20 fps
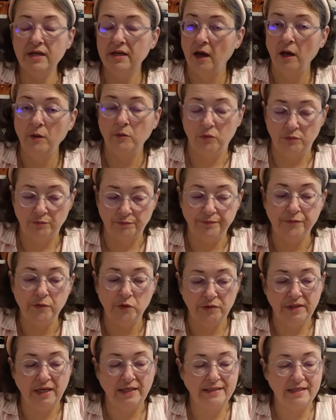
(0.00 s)
I will
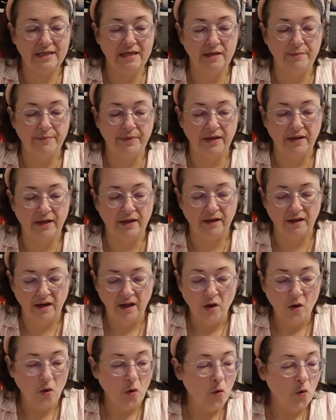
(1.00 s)
use that to keep it in
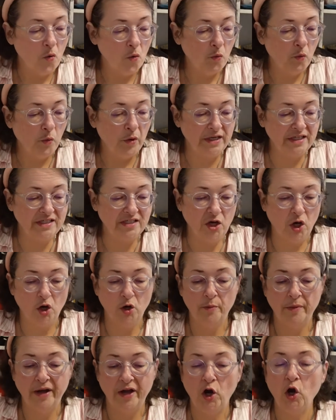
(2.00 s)
when it's not
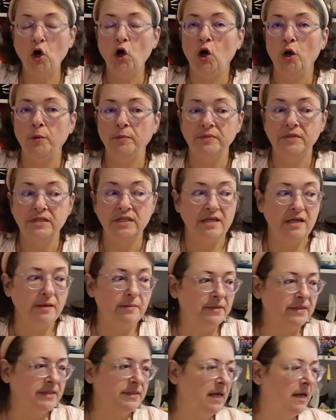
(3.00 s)
on my arm, to keep
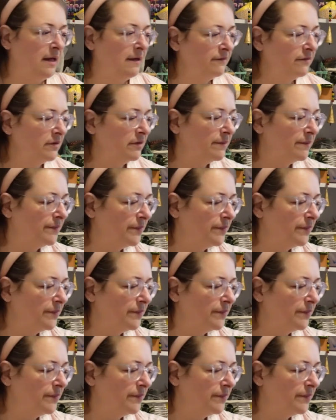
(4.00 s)
it safe.